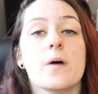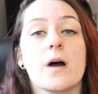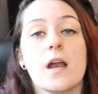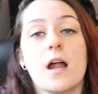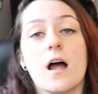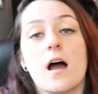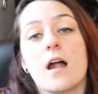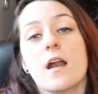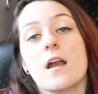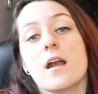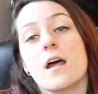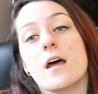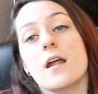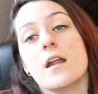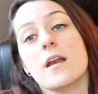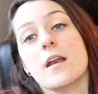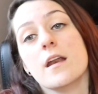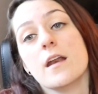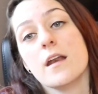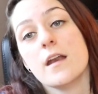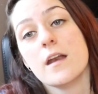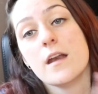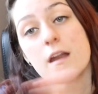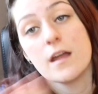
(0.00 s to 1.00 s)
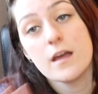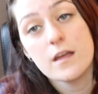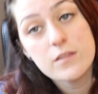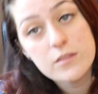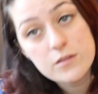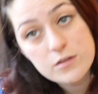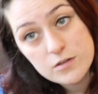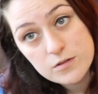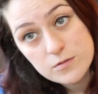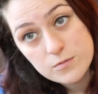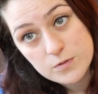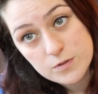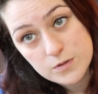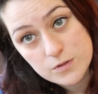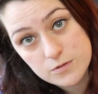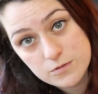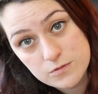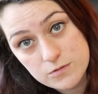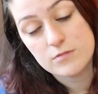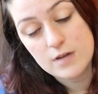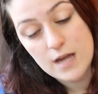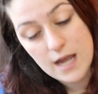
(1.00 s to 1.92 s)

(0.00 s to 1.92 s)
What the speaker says: But on another route,